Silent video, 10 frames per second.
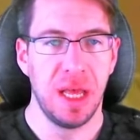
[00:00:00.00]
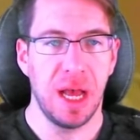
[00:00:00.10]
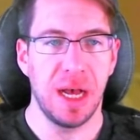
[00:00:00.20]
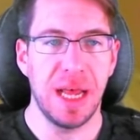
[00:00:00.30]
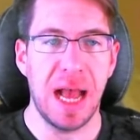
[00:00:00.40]

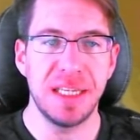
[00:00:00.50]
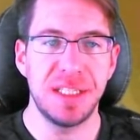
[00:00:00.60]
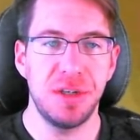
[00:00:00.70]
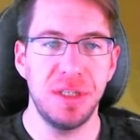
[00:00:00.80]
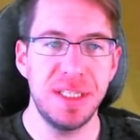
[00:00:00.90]

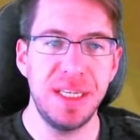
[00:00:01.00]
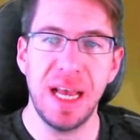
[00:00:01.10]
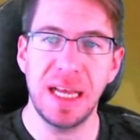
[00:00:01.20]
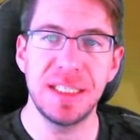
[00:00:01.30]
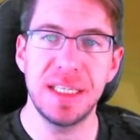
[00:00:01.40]
As soon as he
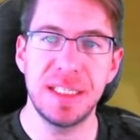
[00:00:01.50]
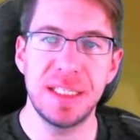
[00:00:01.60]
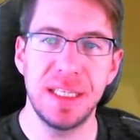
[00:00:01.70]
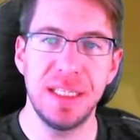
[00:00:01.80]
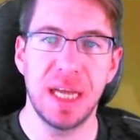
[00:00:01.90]

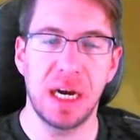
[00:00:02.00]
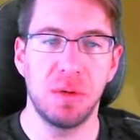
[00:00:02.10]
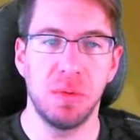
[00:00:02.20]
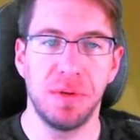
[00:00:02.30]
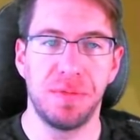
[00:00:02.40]
exits the
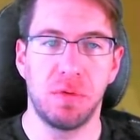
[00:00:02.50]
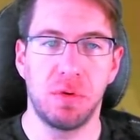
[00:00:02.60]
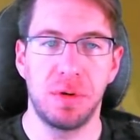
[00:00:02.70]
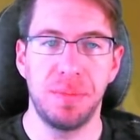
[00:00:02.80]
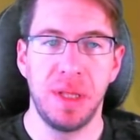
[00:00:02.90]
direwolf
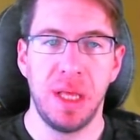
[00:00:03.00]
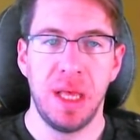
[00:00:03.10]
form,